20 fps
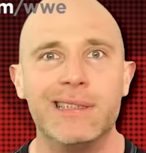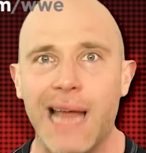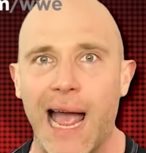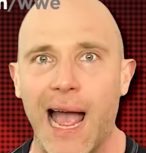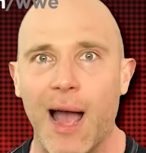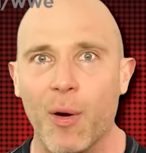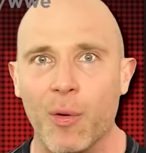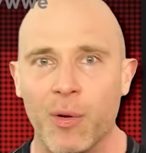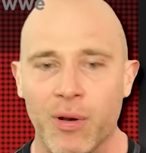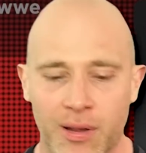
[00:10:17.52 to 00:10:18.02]

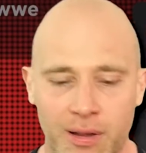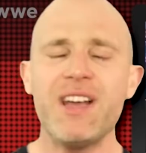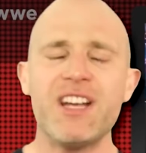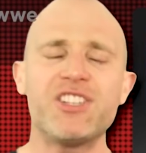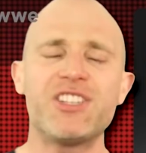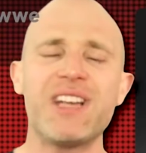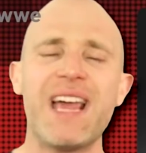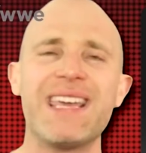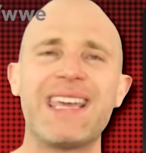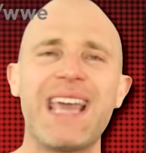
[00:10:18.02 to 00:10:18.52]
Down.
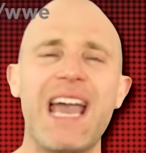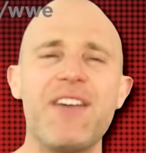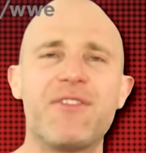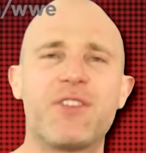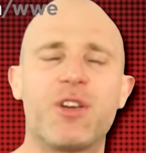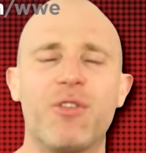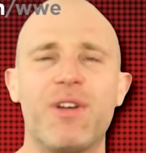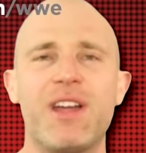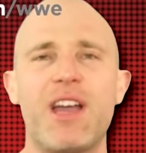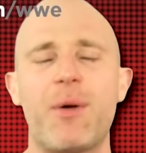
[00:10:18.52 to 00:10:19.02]
Ricochet
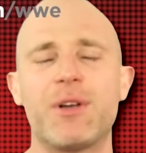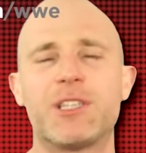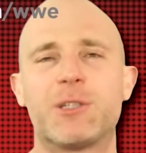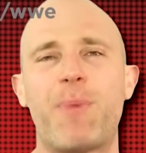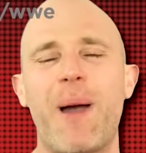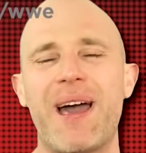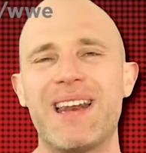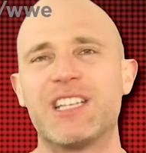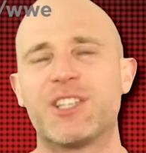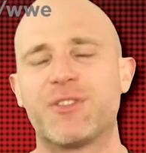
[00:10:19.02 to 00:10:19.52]
gave Carrillo a
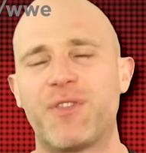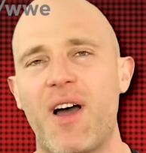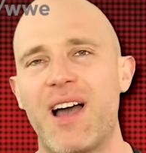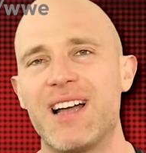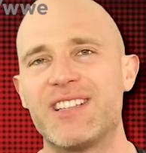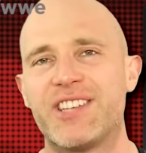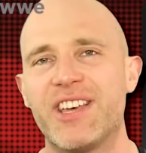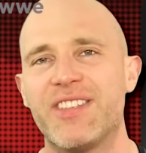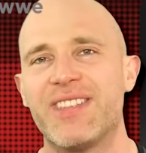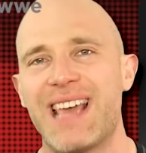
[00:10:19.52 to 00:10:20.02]
Spanish
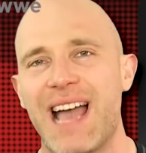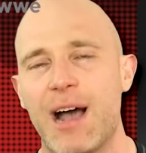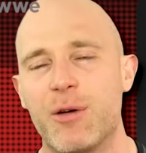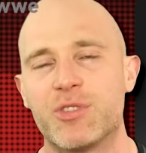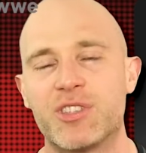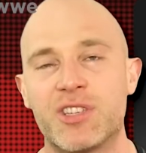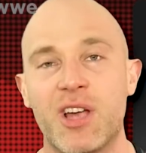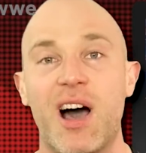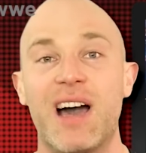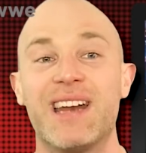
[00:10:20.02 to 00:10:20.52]
fly to the
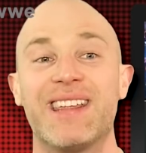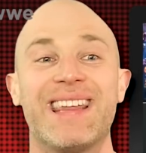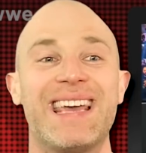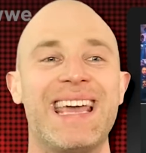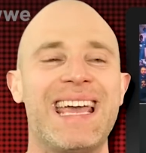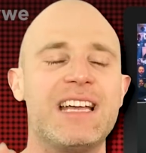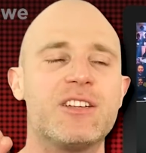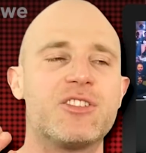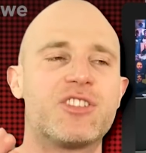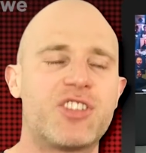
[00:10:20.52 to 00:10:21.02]
outside, and
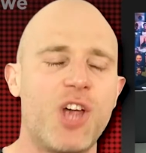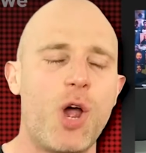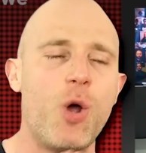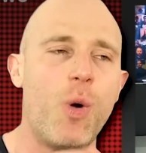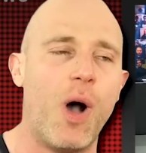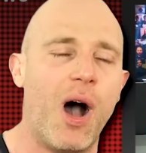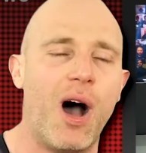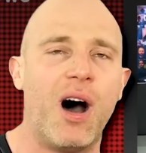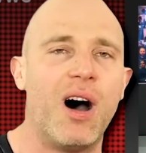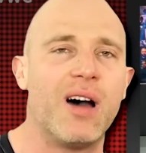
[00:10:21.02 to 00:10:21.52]
they hit
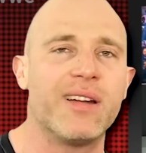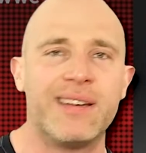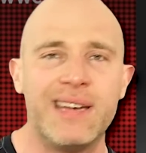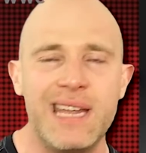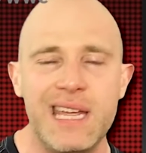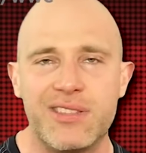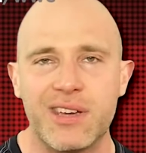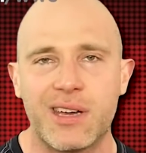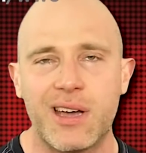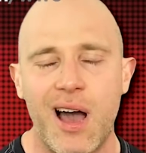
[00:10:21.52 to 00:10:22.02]
so hard,
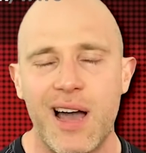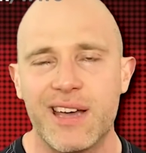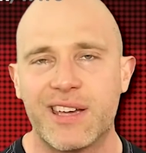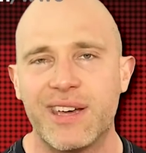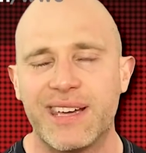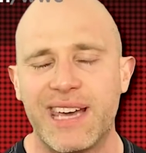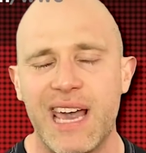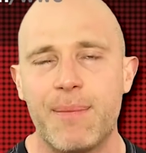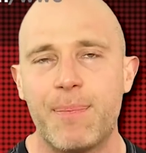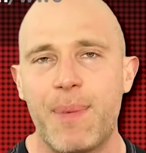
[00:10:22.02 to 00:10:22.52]
neither guy
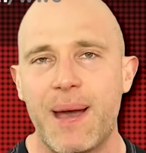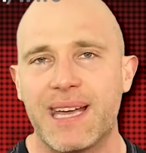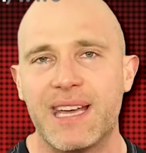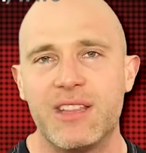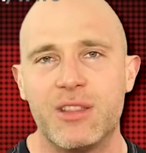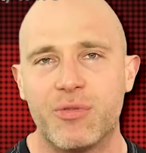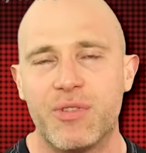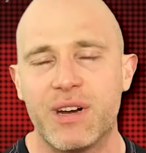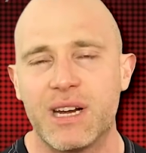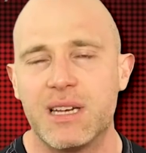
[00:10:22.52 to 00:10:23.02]
could get
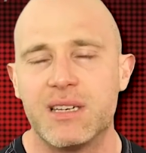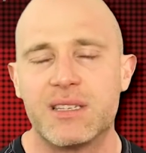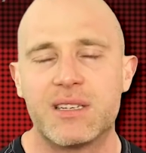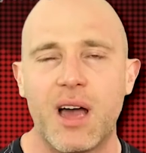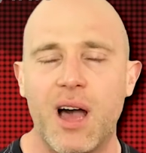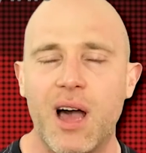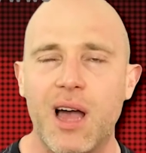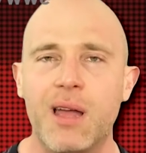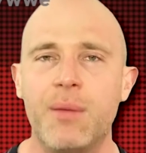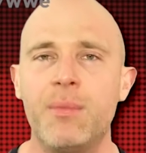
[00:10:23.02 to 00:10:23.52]
back in the ring in
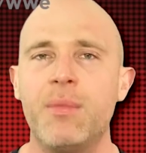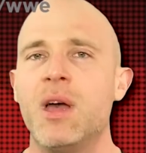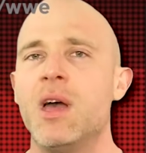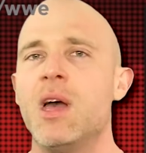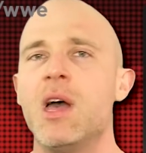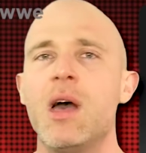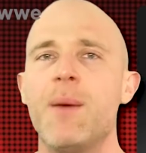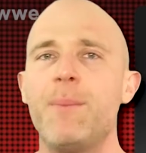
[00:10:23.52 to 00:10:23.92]
time.